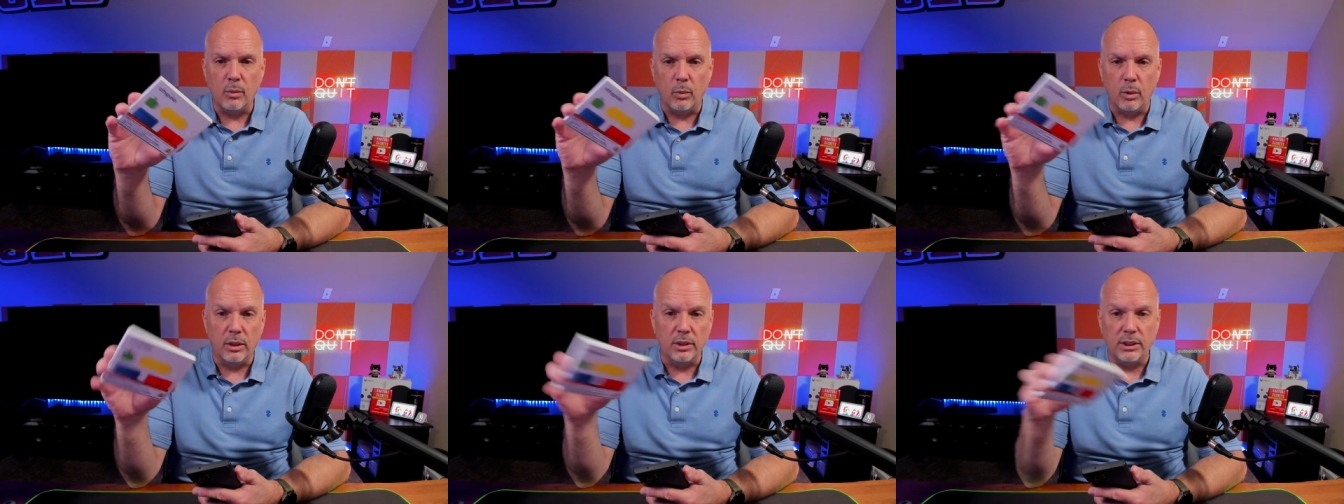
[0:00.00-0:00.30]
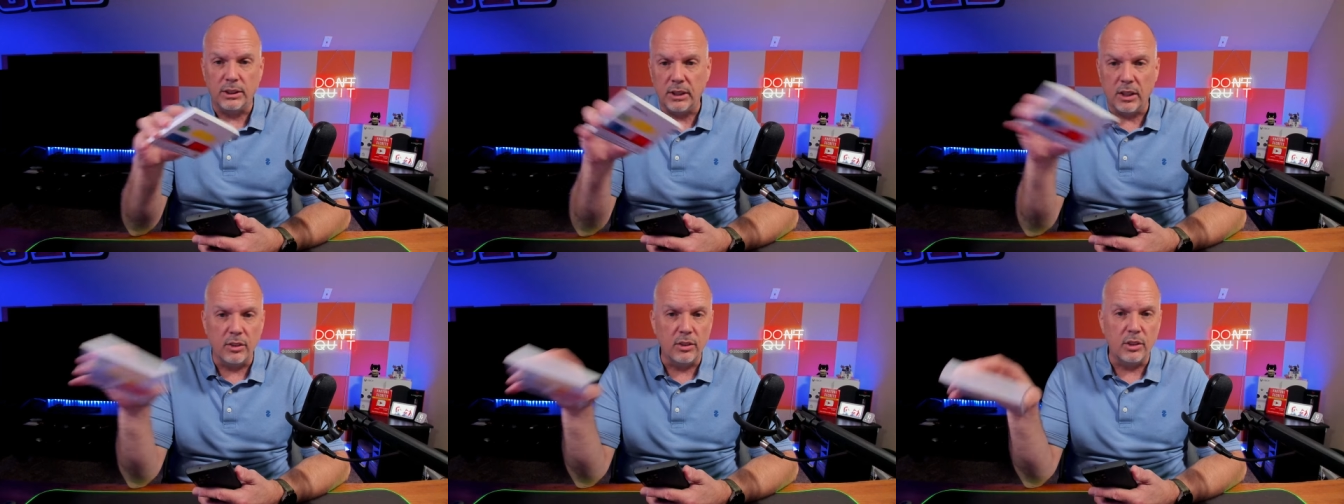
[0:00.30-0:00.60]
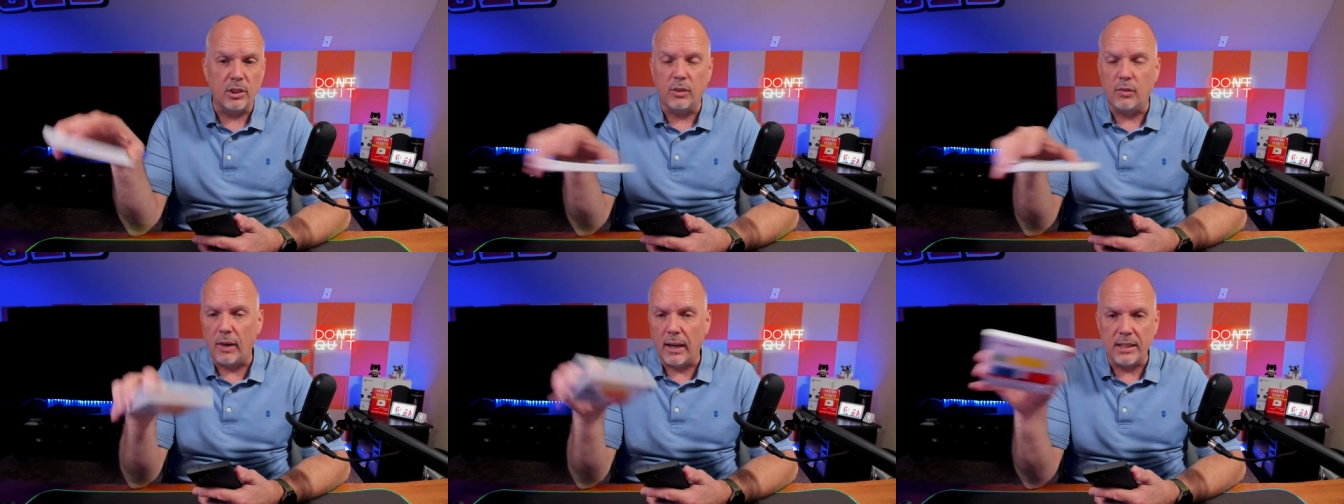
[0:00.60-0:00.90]
Whereas the
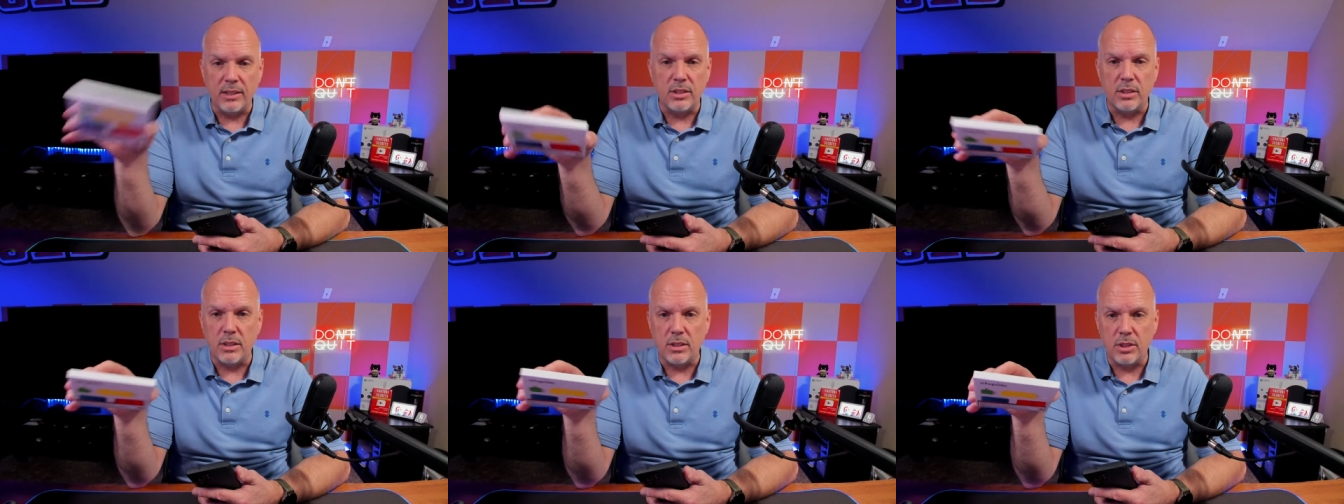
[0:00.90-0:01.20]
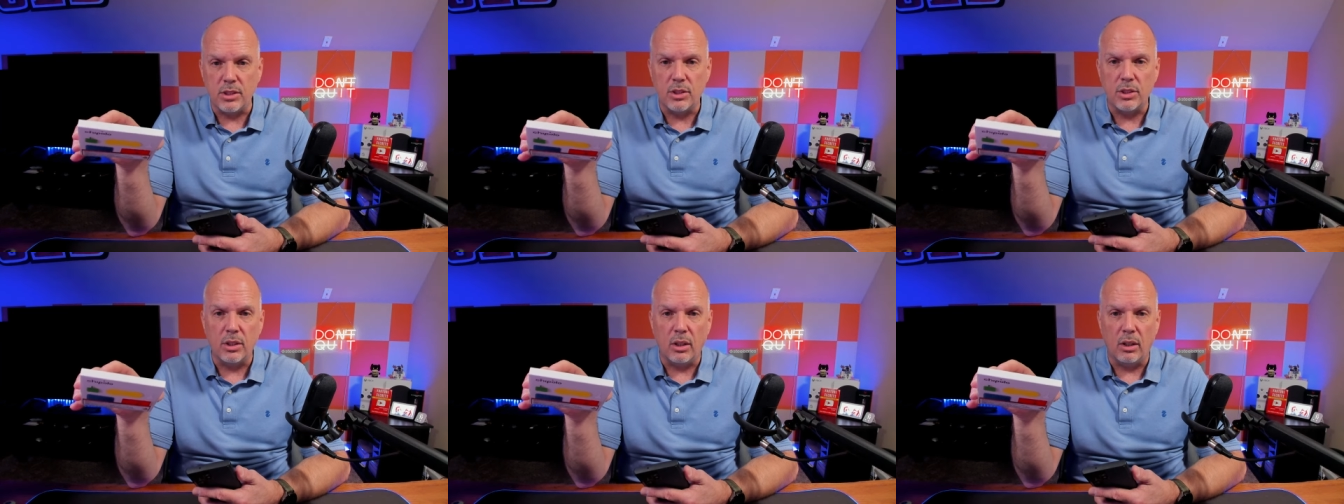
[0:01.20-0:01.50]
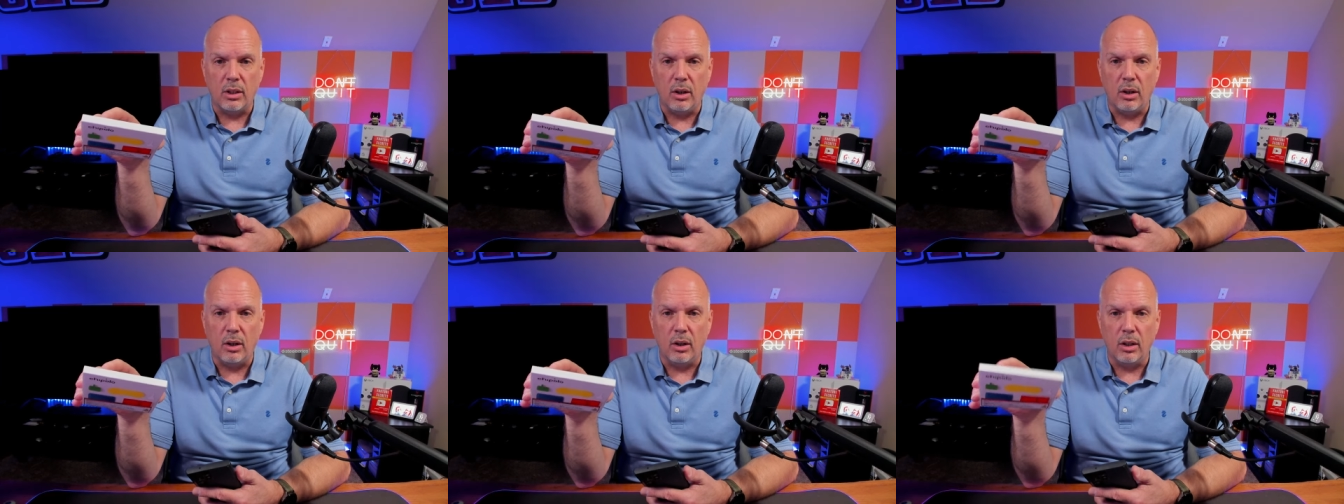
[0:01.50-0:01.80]
other devices
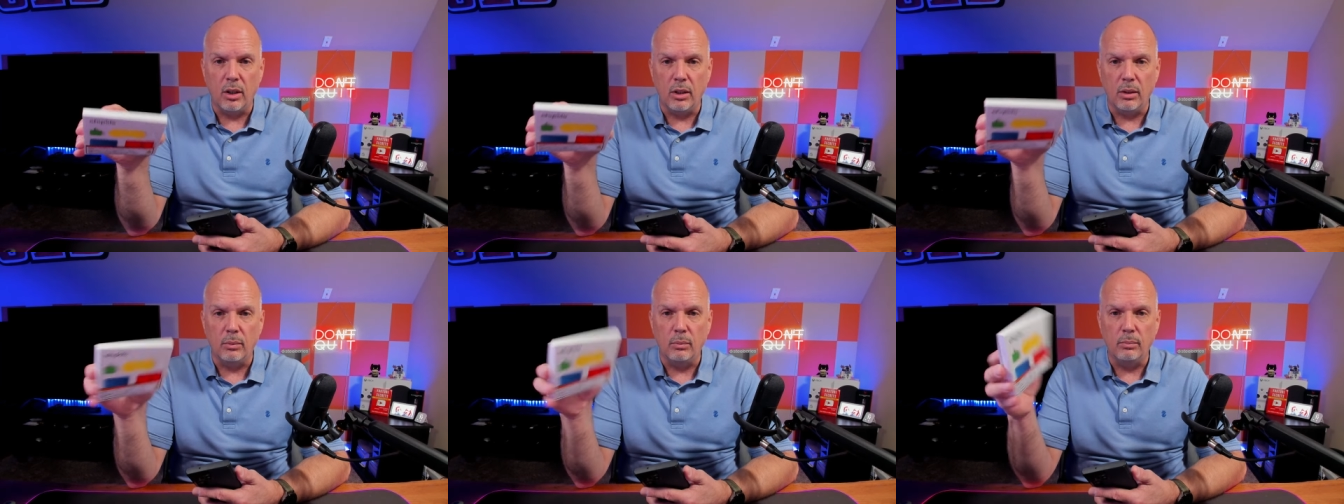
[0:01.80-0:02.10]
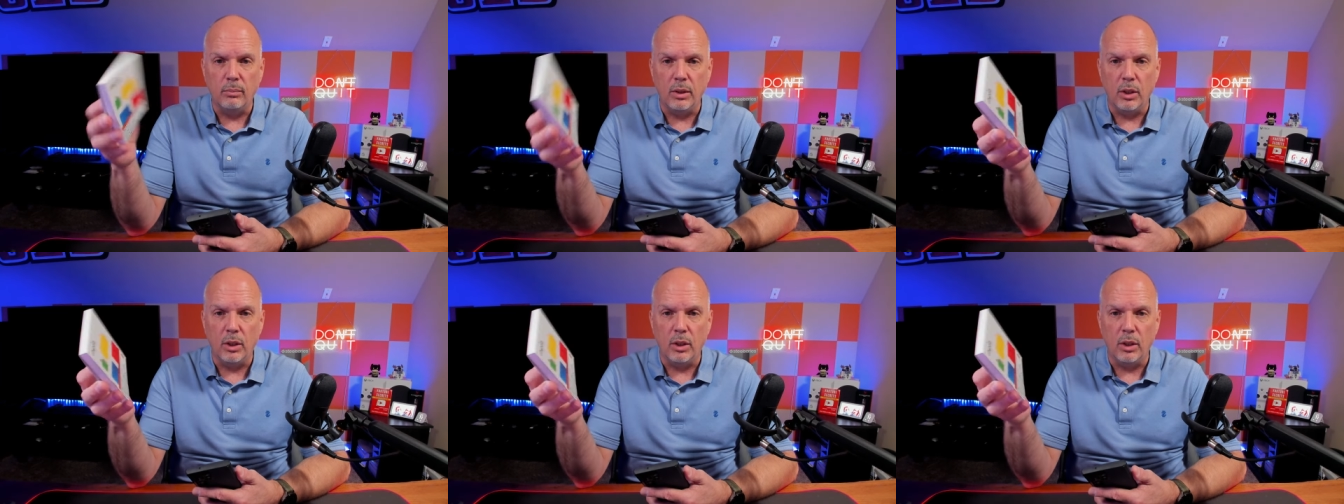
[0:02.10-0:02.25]
are,